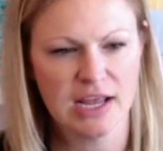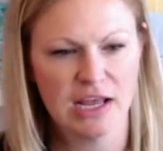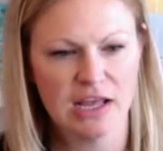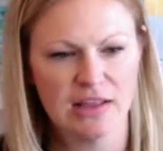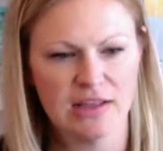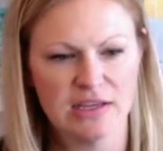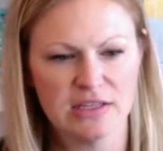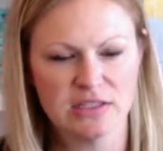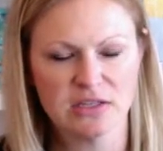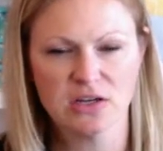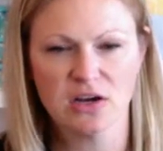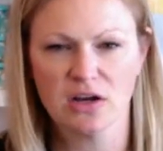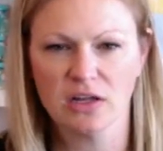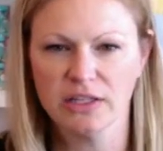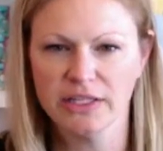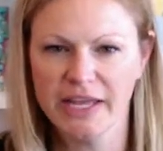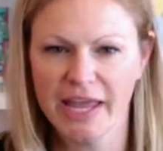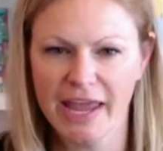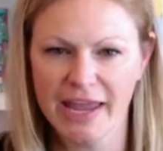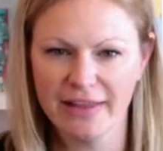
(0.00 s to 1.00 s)
These are called
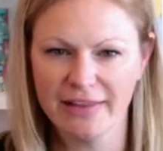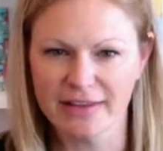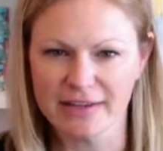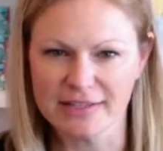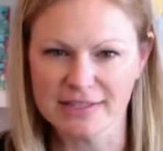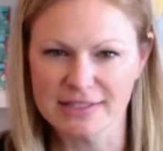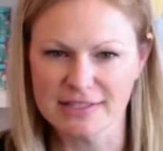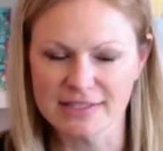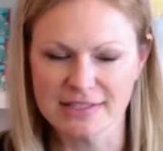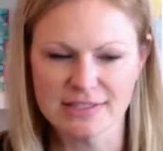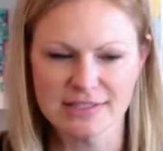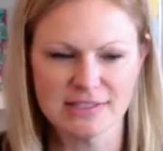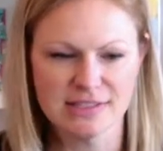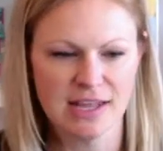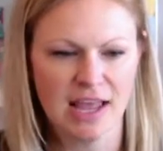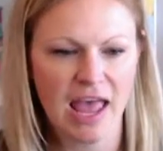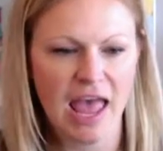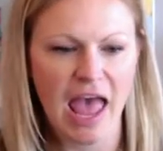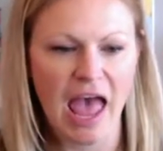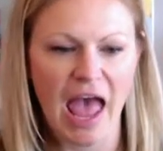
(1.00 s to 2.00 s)
calyxes.
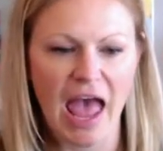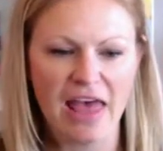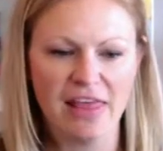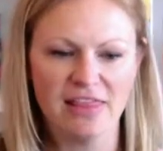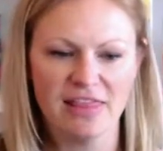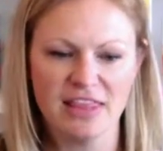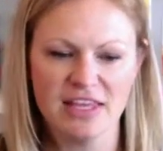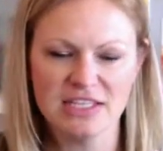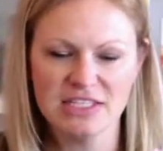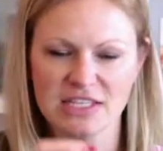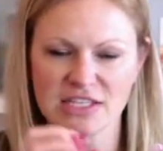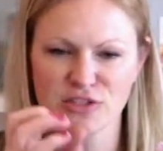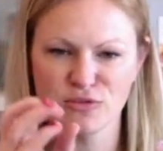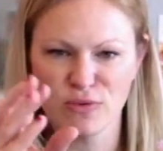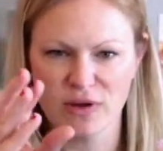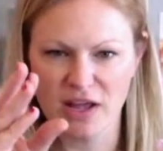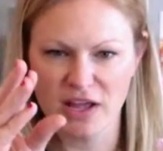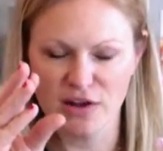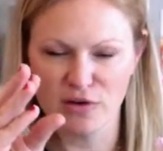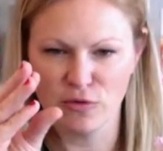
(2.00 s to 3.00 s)
And this is
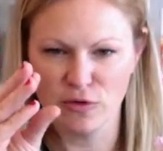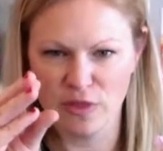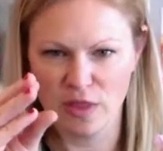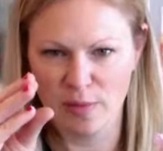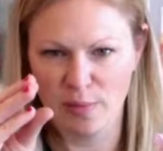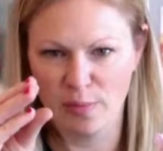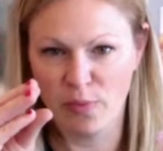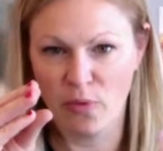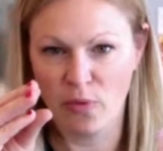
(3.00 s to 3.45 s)
what the